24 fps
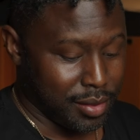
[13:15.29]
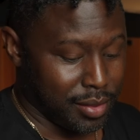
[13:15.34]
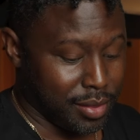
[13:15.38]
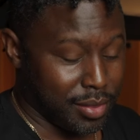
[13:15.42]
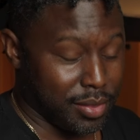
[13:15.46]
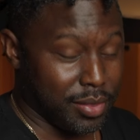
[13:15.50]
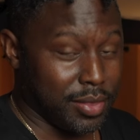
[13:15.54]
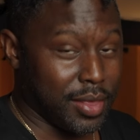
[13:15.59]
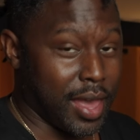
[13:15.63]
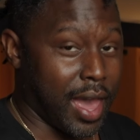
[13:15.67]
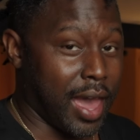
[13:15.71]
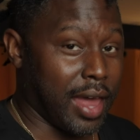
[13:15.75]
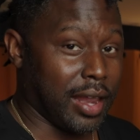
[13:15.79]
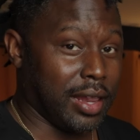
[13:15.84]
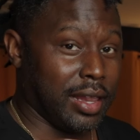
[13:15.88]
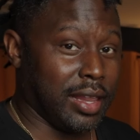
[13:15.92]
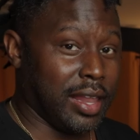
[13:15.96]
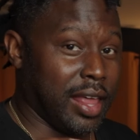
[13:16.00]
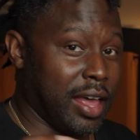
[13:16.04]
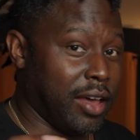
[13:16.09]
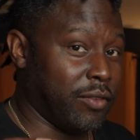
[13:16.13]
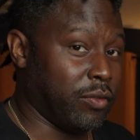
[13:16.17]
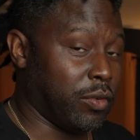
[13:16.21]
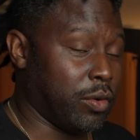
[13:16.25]
That
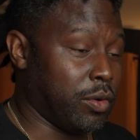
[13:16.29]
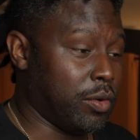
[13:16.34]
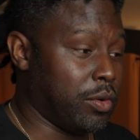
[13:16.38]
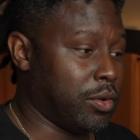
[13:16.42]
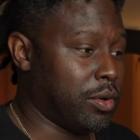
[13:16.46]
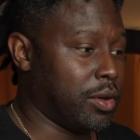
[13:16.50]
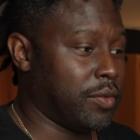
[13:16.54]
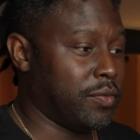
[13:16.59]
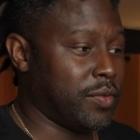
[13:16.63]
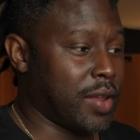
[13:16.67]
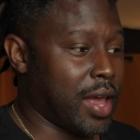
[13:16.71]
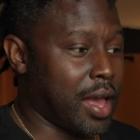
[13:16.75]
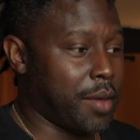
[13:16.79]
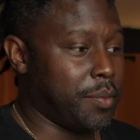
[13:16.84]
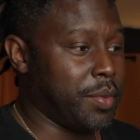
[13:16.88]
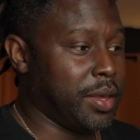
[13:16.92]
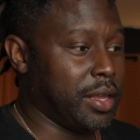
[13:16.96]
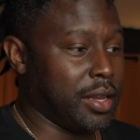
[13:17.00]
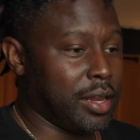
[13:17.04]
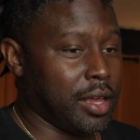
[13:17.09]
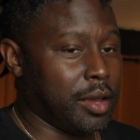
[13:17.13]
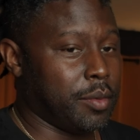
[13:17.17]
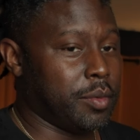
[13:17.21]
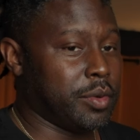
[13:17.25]
level of not
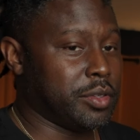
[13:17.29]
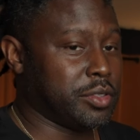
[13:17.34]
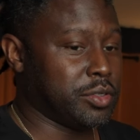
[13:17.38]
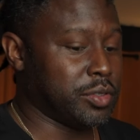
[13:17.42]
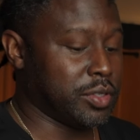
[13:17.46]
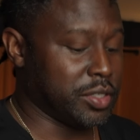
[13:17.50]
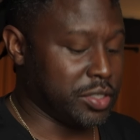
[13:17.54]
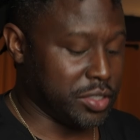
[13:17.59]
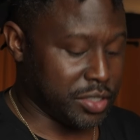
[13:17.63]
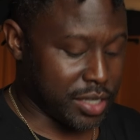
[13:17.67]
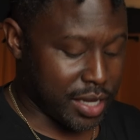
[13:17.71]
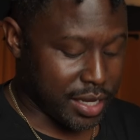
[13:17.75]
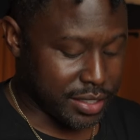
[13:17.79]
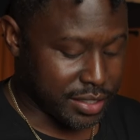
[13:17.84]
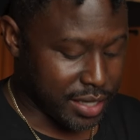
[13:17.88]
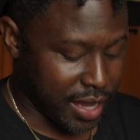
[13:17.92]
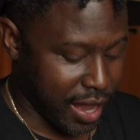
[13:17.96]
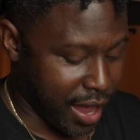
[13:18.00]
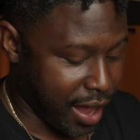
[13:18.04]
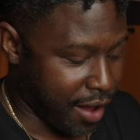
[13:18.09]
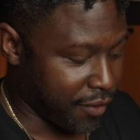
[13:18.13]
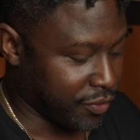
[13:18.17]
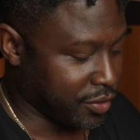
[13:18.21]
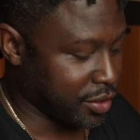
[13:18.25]
being able to adjust, I
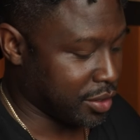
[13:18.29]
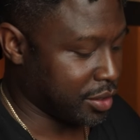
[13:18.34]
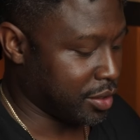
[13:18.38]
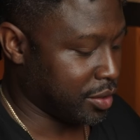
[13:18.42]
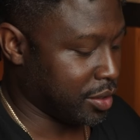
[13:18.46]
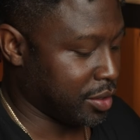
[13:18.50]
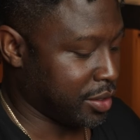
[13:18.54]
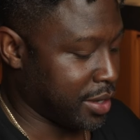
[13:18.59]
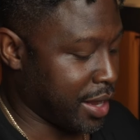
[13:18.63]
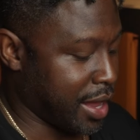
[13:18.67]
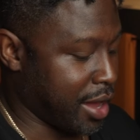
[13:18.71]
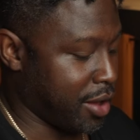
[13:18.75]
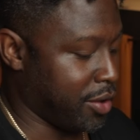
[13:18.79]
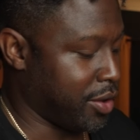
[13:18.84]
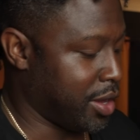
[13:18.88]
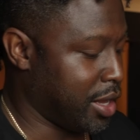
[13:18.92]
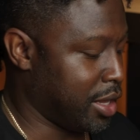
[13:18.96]
have to now